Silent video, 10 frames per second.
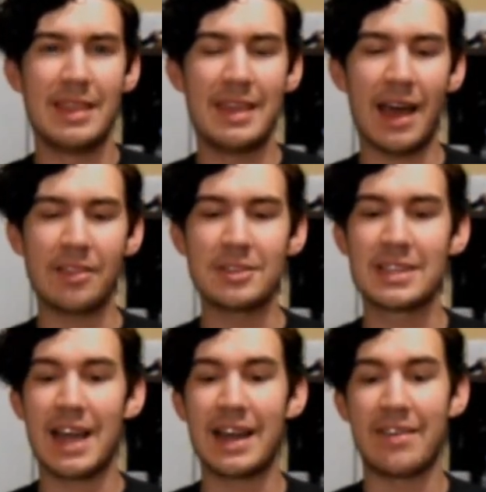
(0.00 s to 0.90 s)
The other
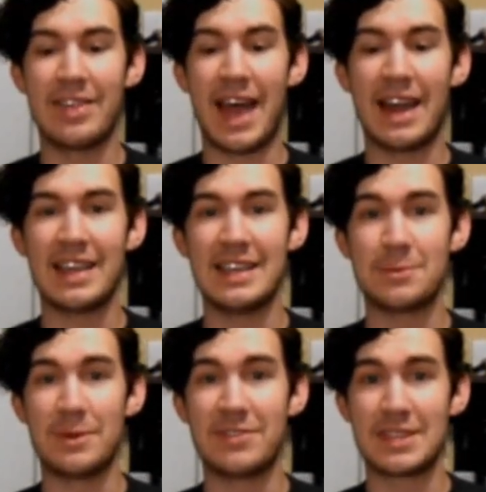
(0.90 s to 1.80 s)
side of that
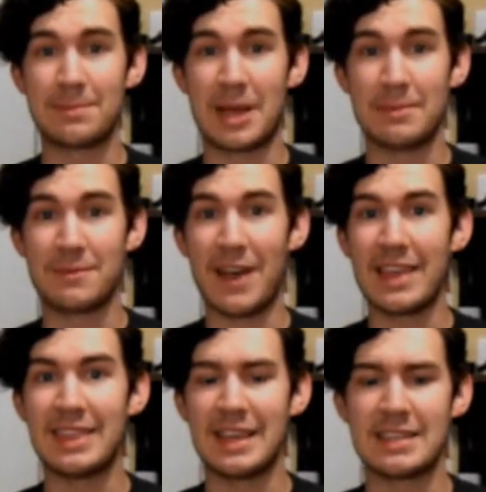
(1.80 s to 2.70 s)
is we sometimes
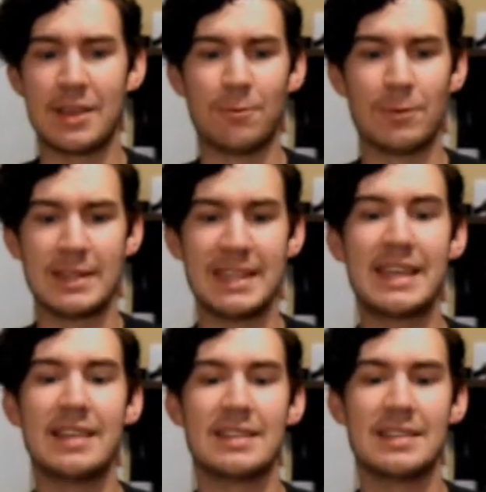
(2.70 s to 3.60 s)
find things in
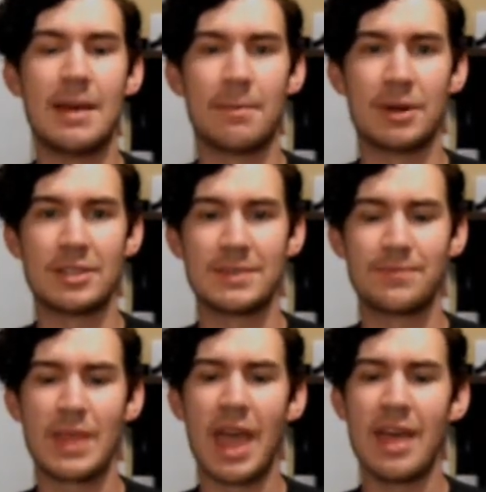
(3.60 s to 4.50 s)
ridiculous numbers.
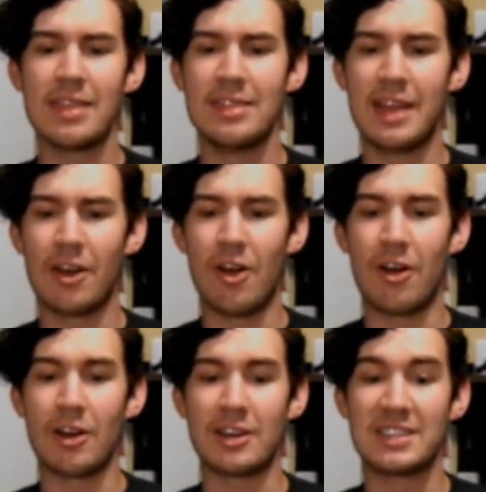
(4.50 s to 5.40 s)
There
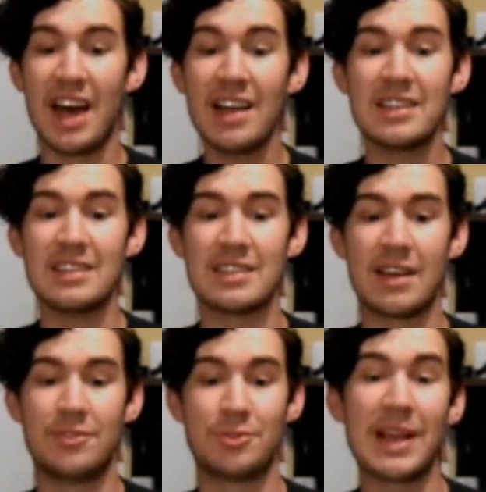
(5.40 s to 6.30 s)
are tons
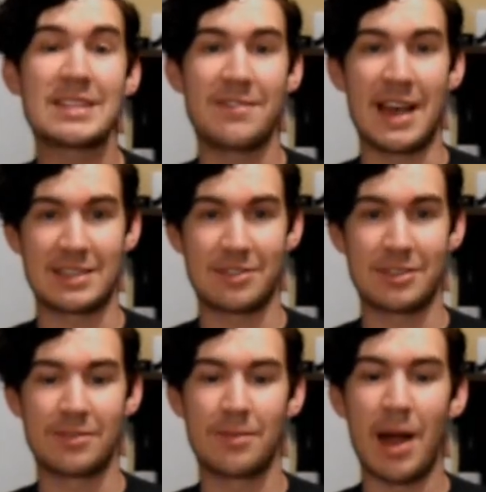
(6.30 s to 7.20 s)
of dress
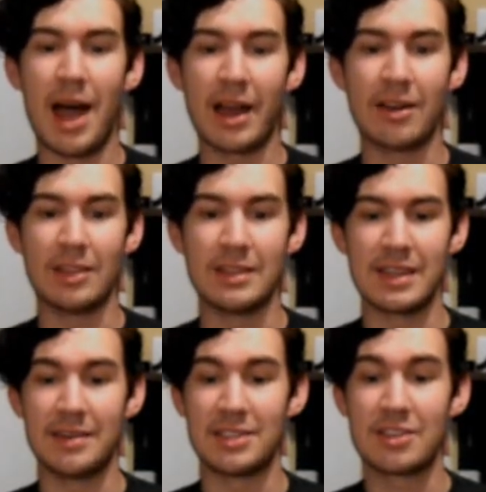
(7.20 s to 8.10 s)
fasteners from Ireland
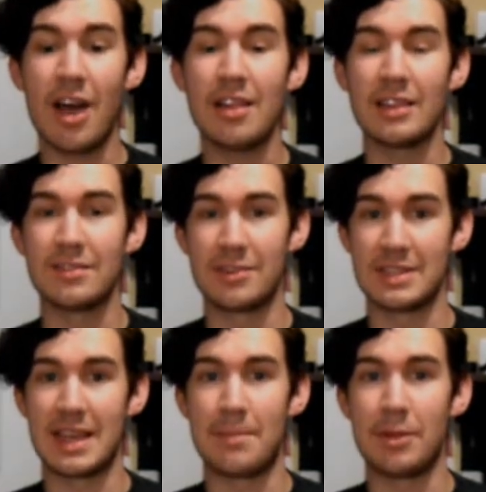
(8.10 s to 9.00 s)
and Scotland, for
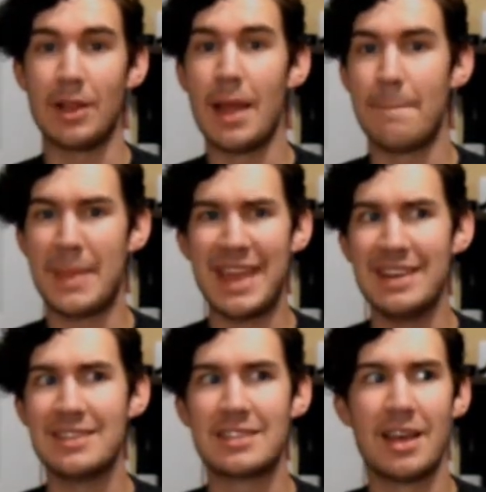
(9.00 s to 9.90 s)
example.
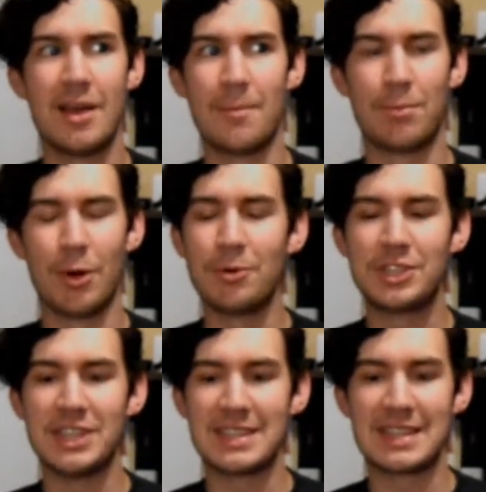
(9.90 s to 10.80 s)
Pins,
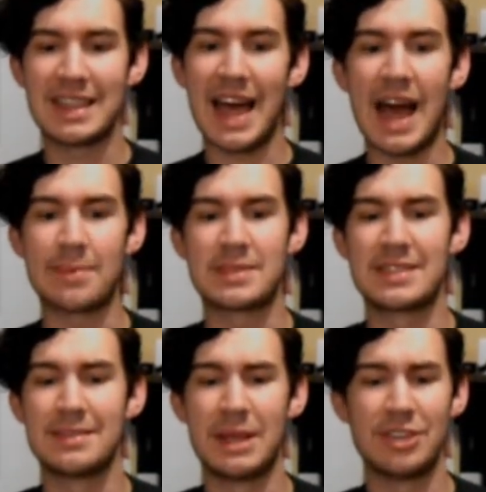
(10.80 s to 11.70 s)
brooches,
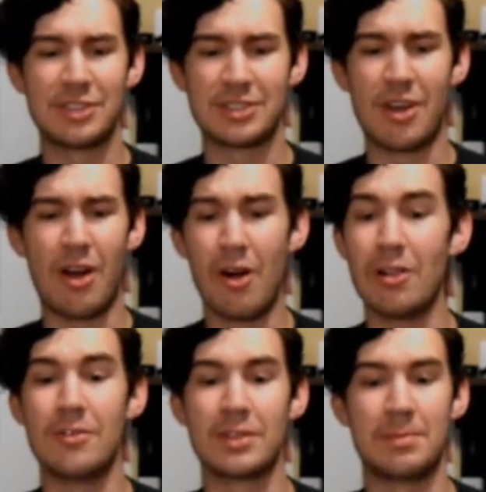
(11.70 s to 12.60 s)
clasps, just
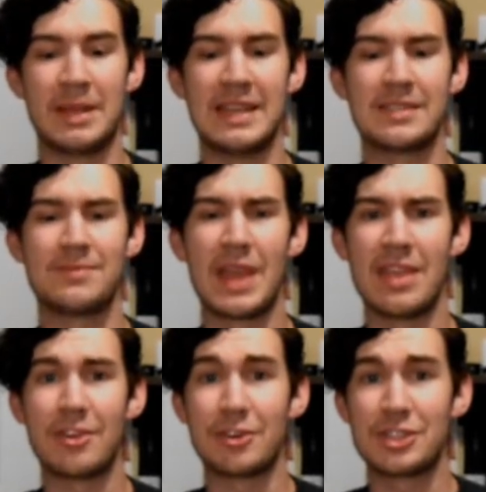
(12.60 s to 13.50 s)
all over the place.
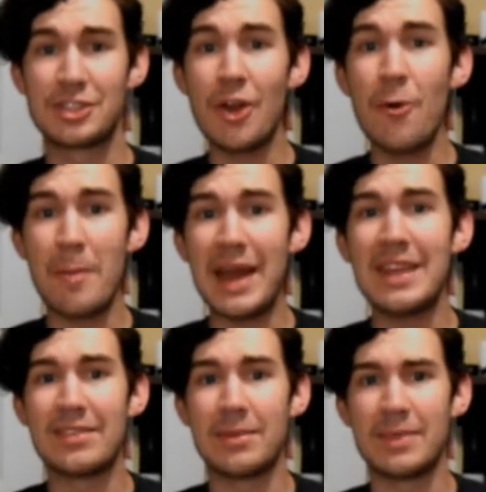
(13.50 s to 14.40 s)
There are so
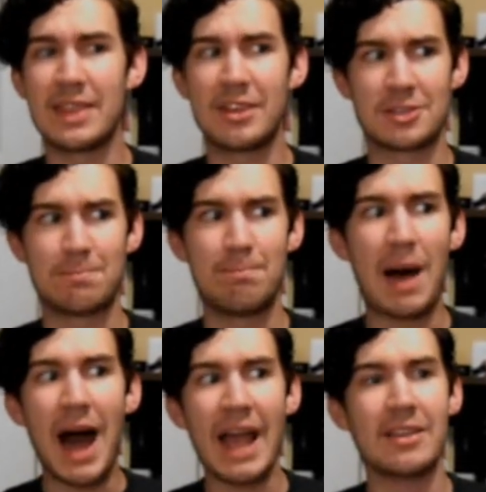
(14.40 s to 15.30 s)
many of them that there's
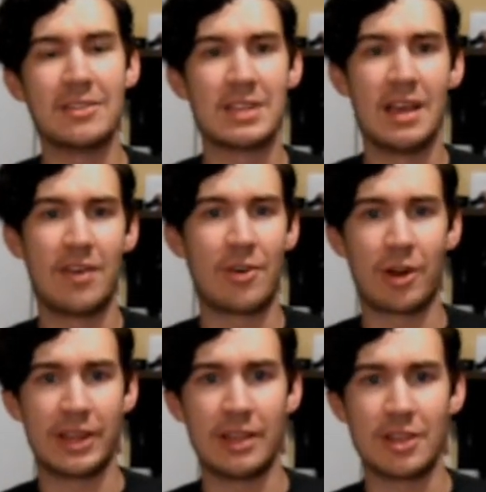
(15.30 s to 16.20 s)
piles of
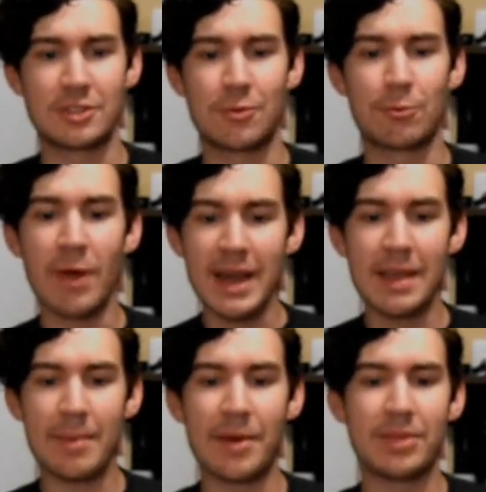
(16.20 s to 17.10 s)
archaeological
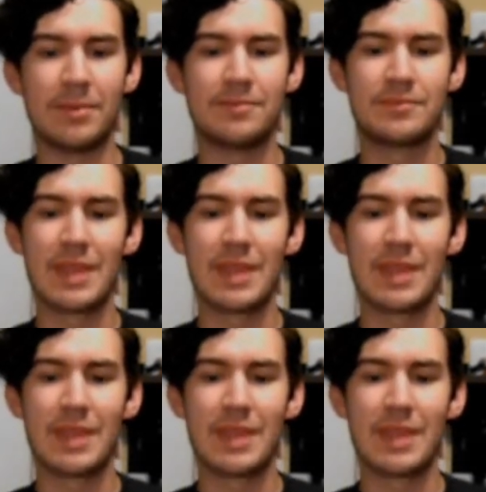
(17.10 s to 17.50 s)
writing about them.